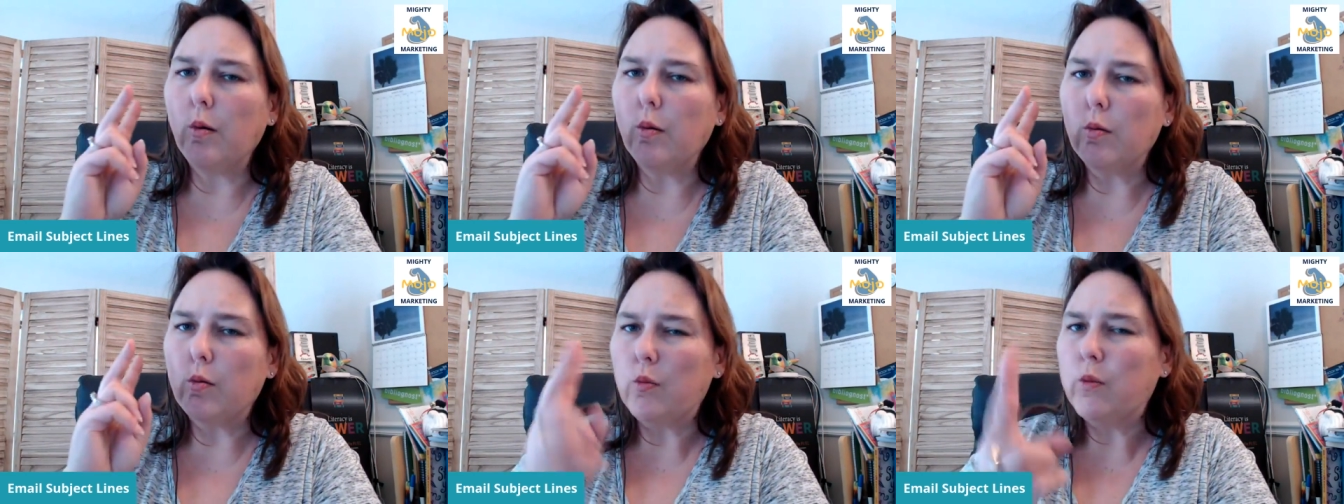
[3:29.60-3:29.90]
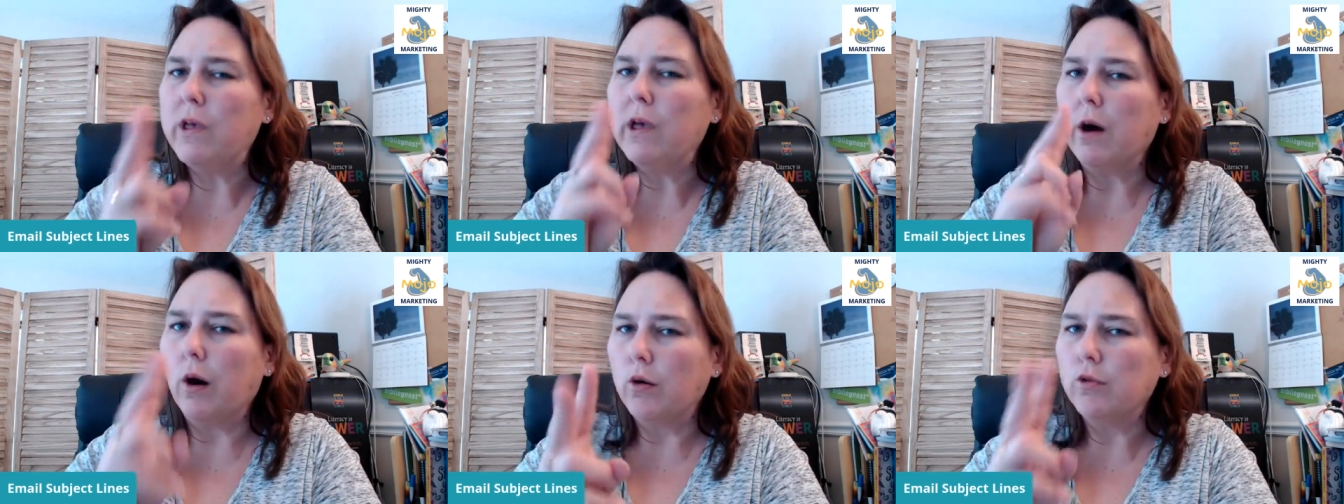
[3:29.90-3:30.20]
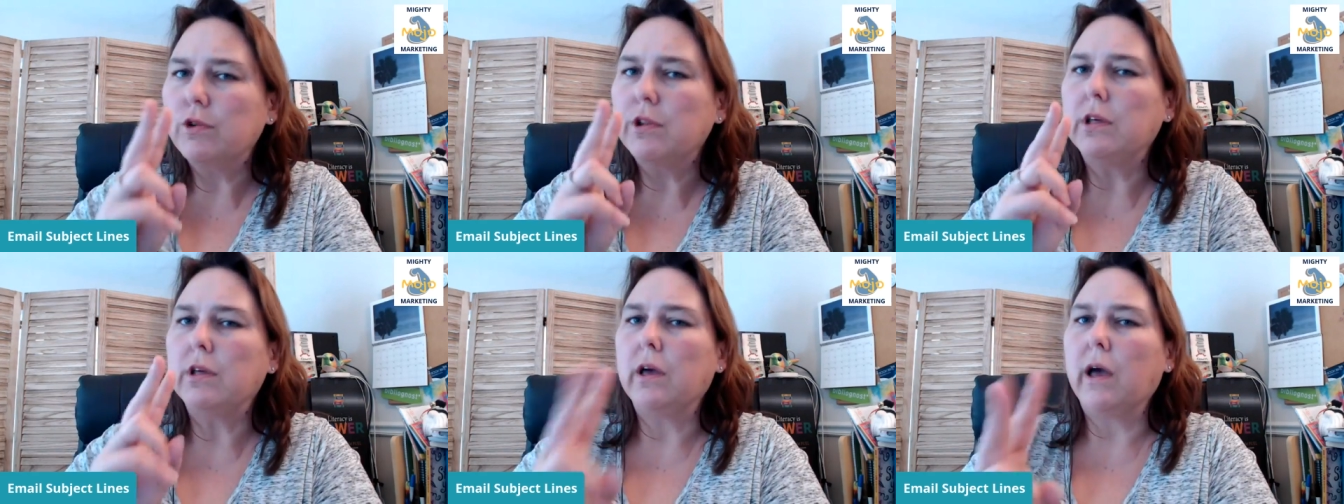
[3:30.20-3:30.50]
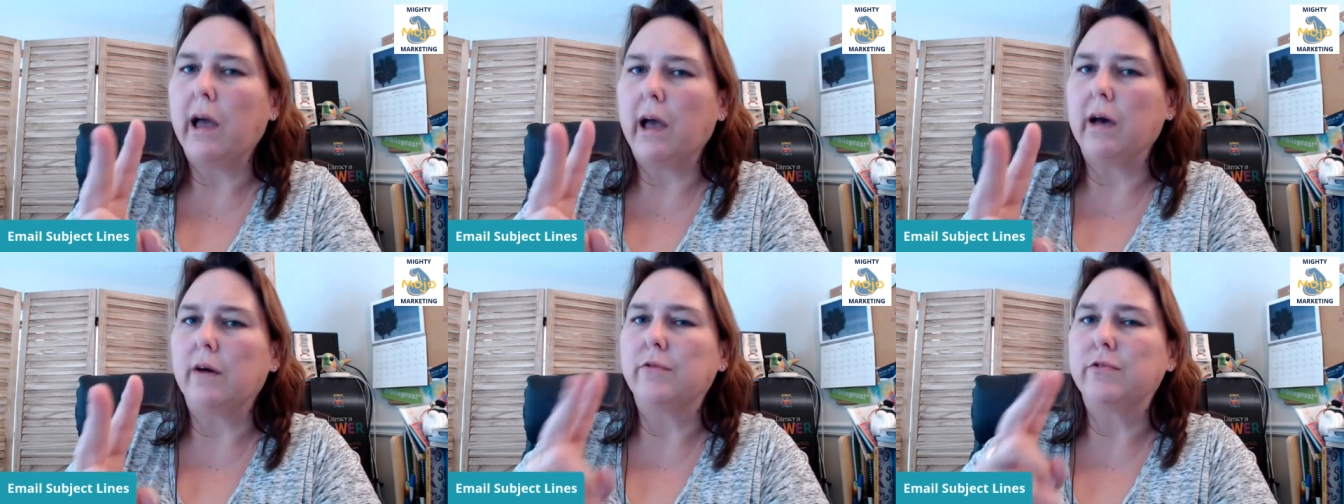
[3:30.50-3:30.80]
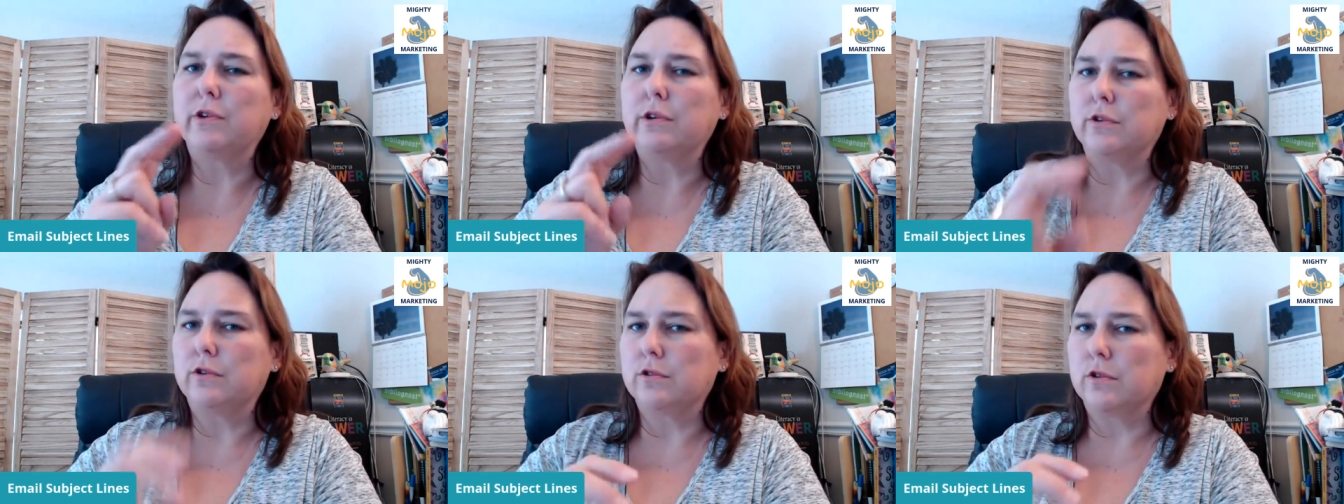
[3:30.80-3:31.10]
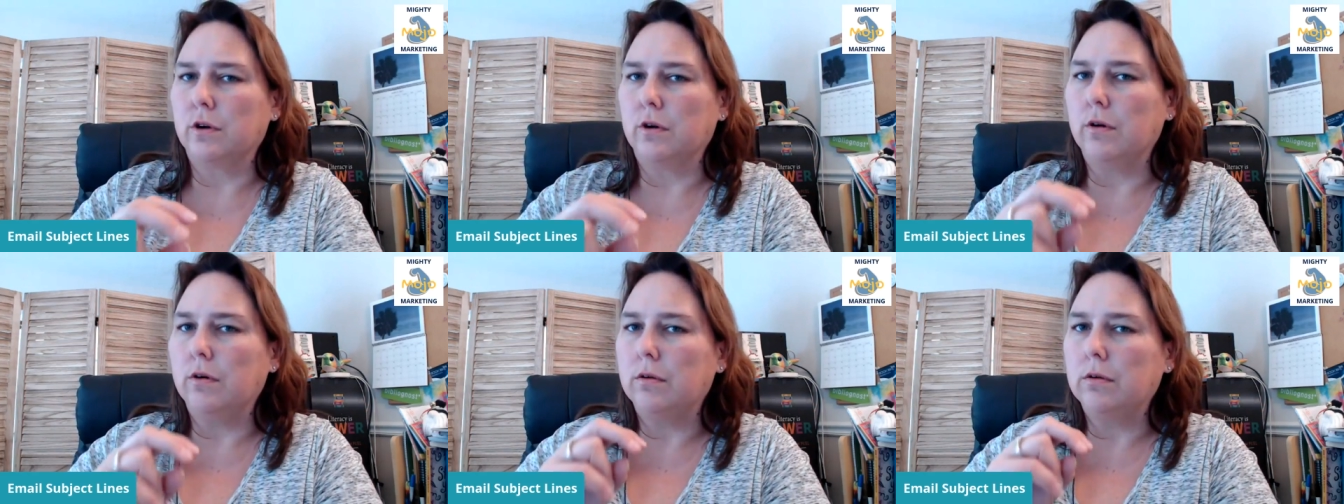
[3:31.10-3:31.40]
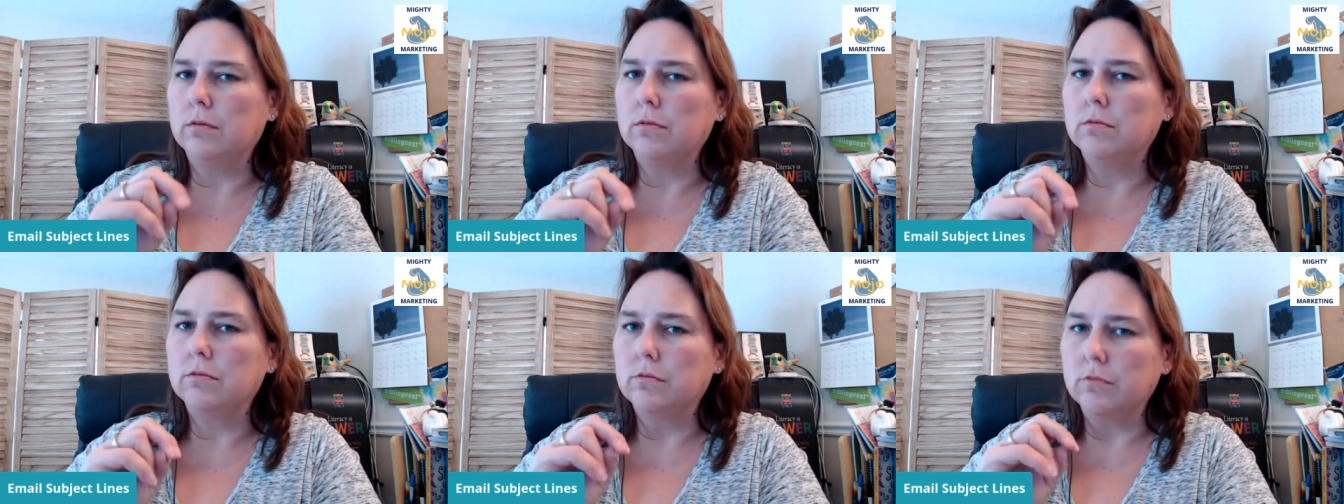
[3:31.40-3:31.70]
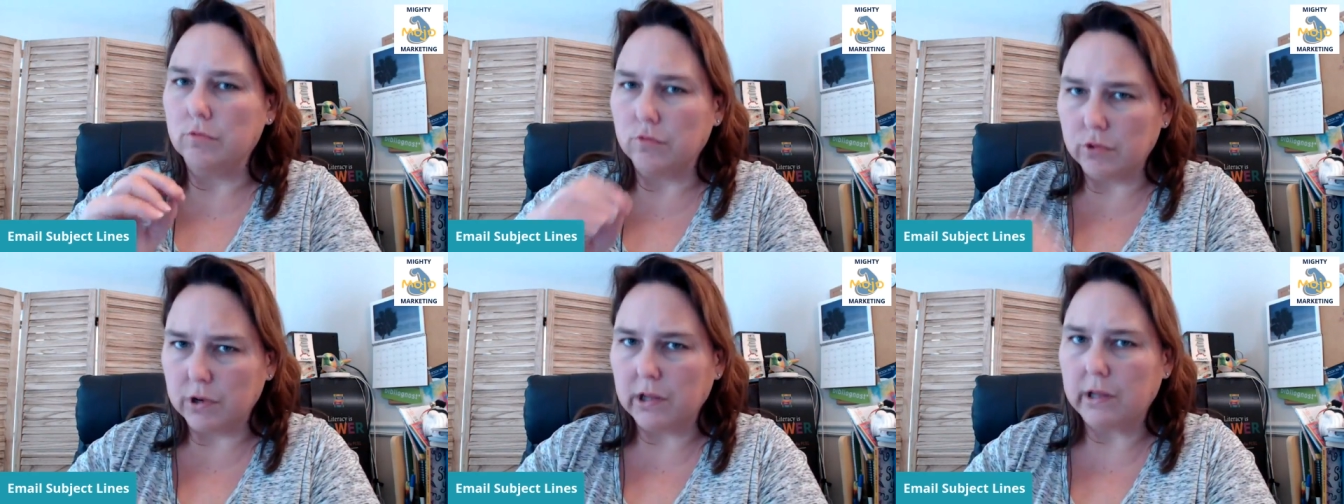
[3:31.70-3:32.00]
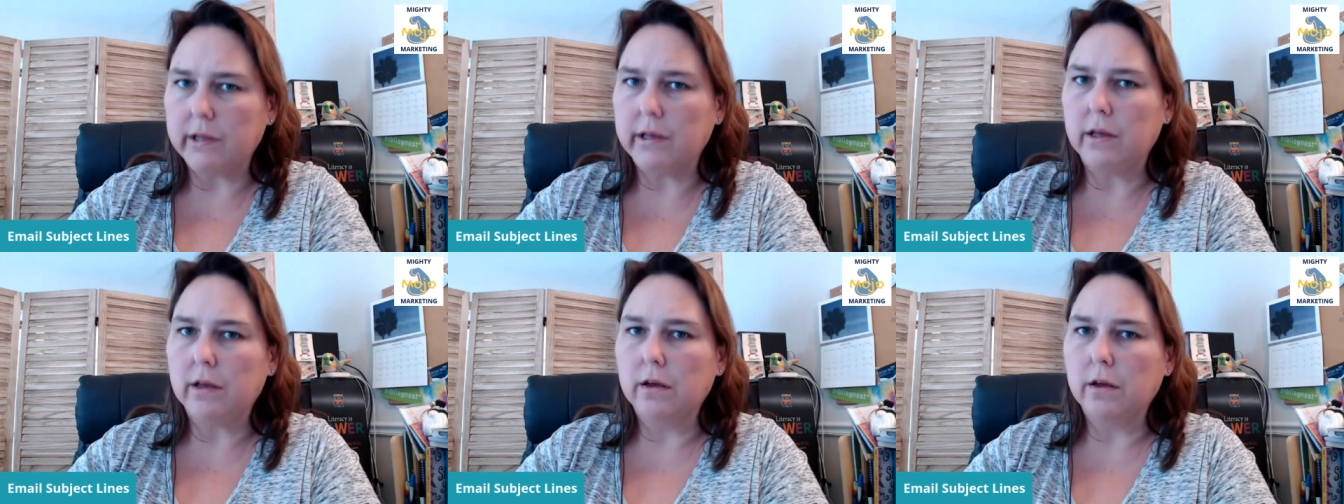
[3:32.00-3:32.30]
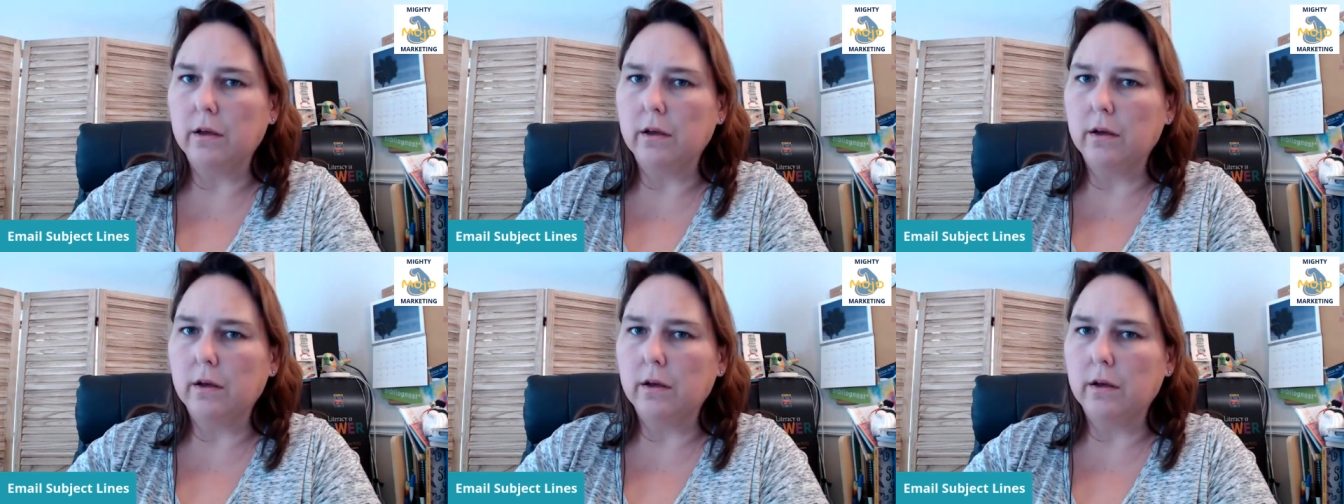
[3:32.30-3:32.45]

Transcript: We only have control, really,